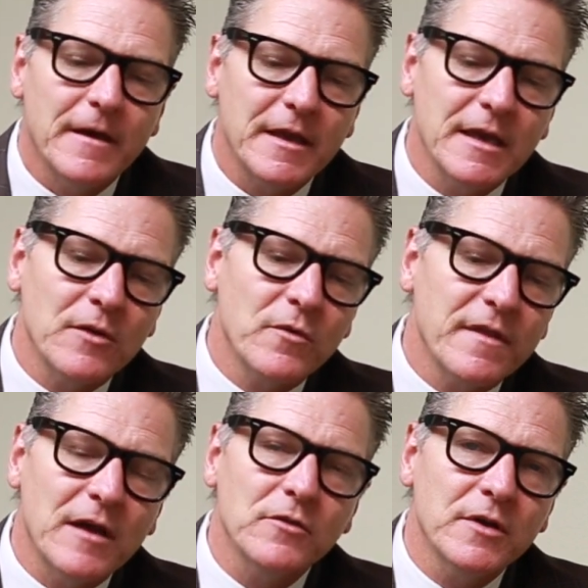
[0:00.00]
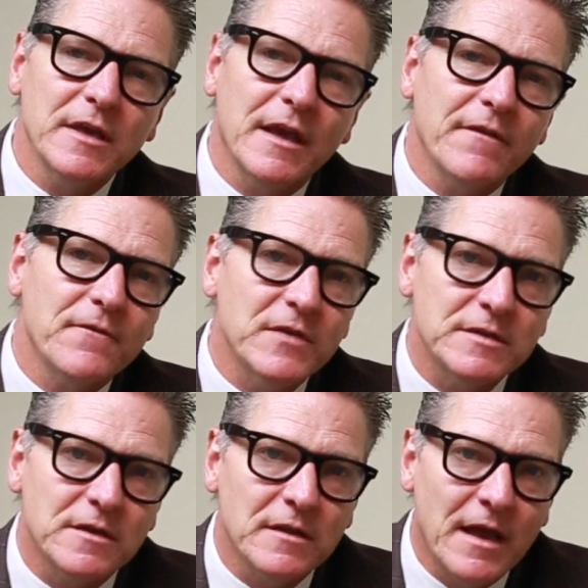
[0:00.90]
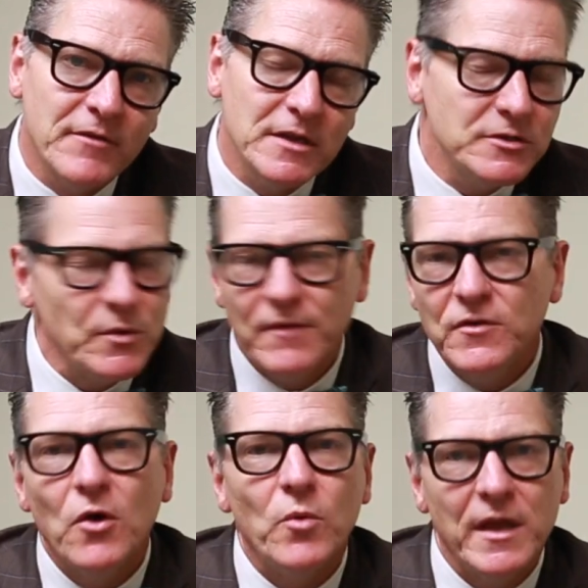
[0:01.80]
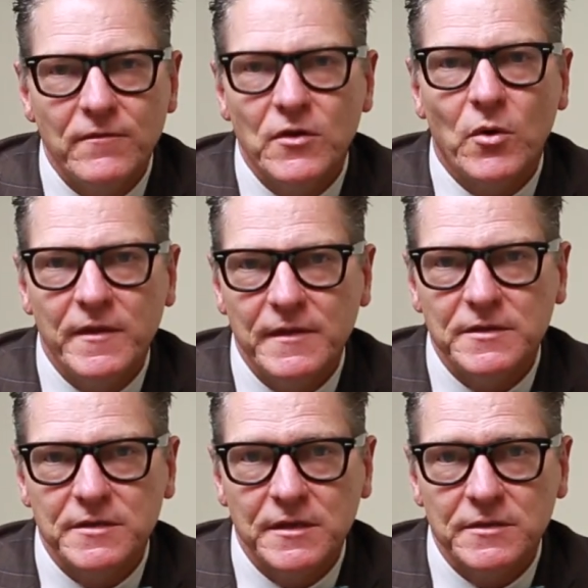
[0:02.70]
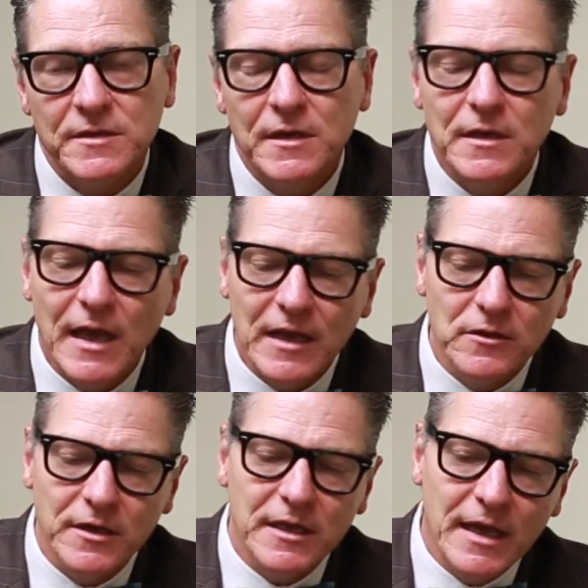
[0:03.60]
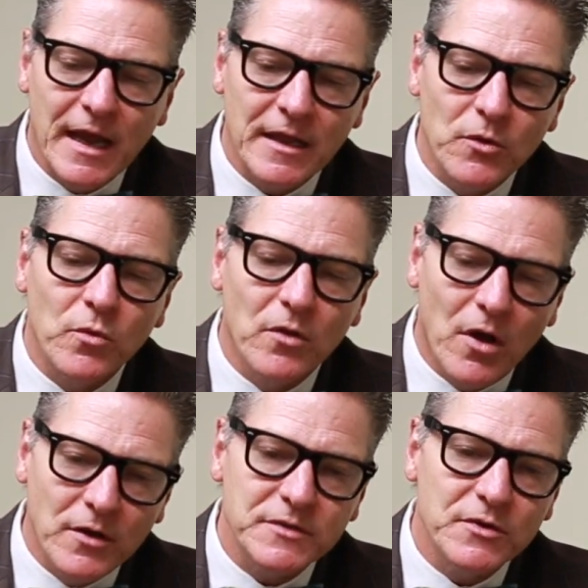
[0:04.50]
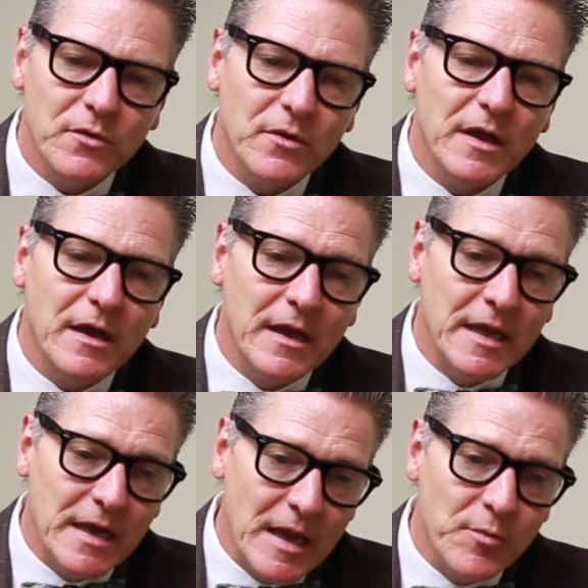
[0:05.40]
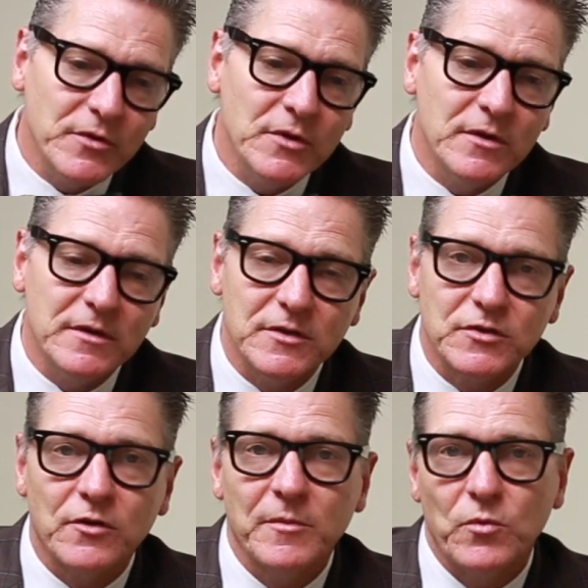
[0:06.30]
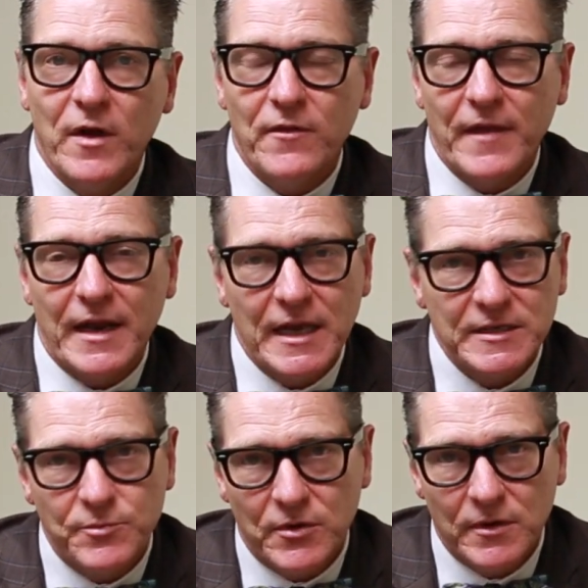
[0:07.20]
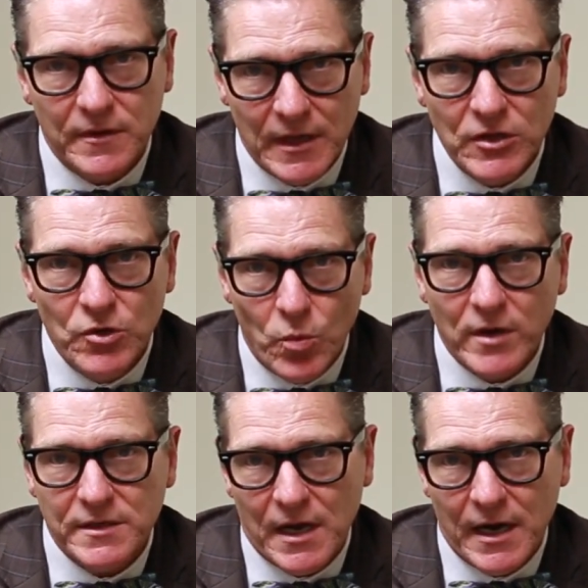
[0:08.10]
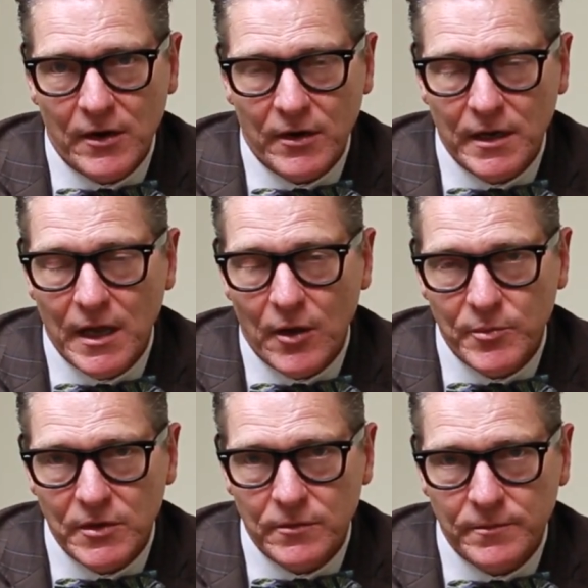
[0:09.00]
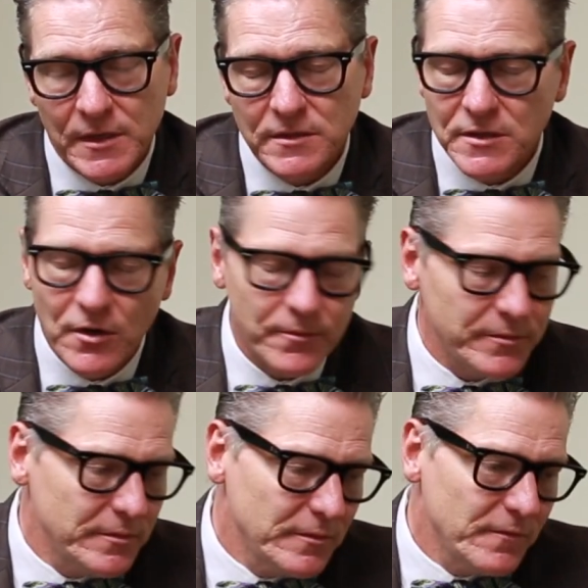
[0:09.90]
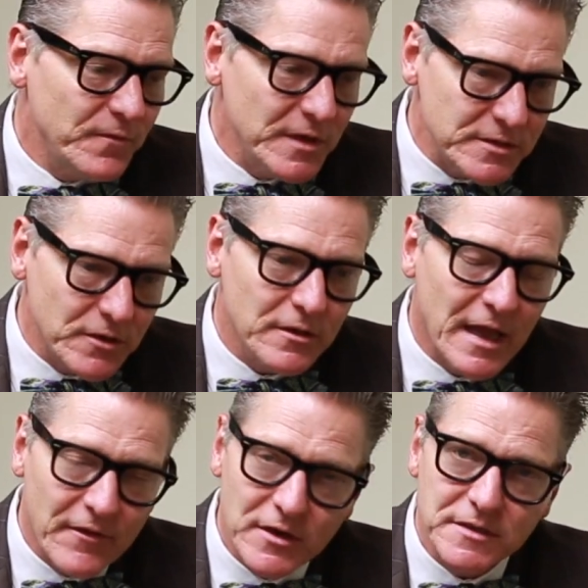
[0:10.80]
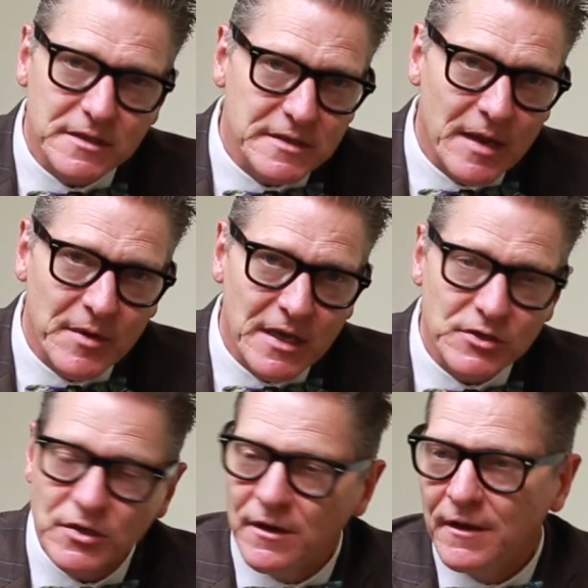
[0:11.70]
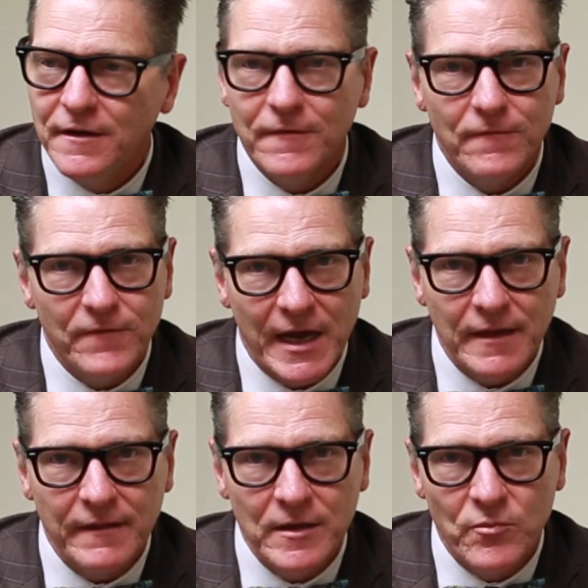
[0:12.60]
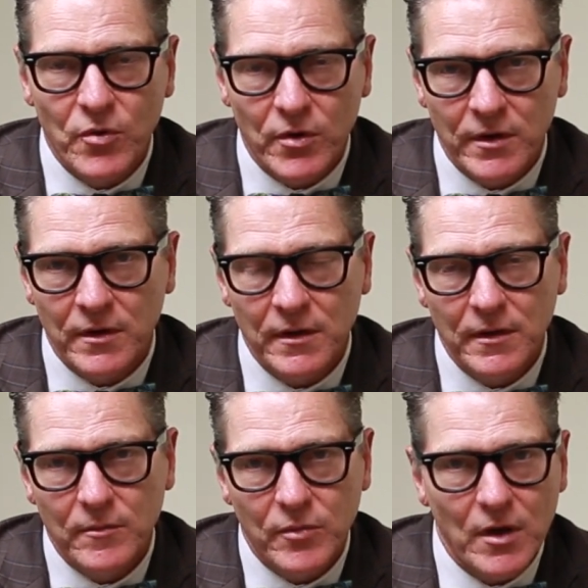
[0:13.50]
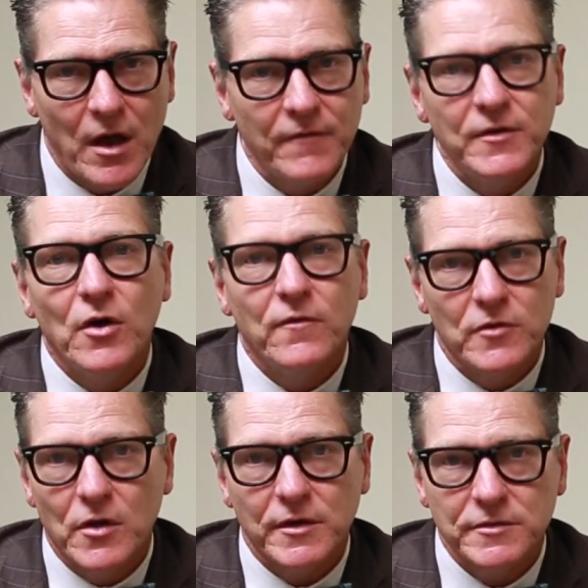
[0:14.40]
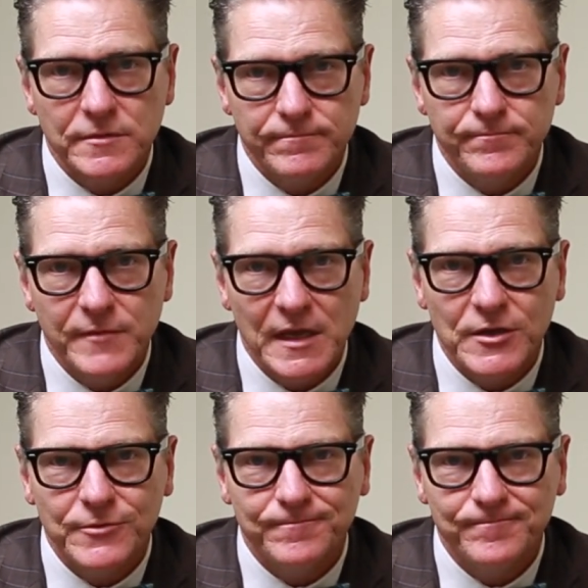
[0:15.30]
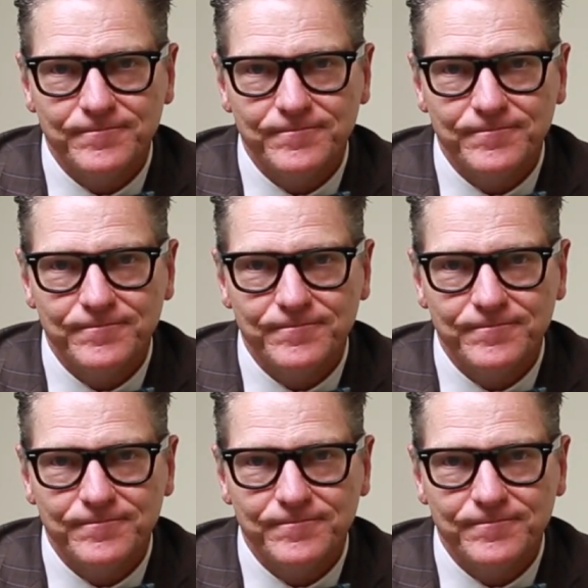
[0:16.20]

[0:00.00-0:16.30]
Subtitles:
Again, without looking at the physical evidence, you have no way of knowing these things. And looking at it will also enable you to determine whether that expert that you want to hire can help you. So, physical evidence examination, vitally important, but often overlooked. Thank you.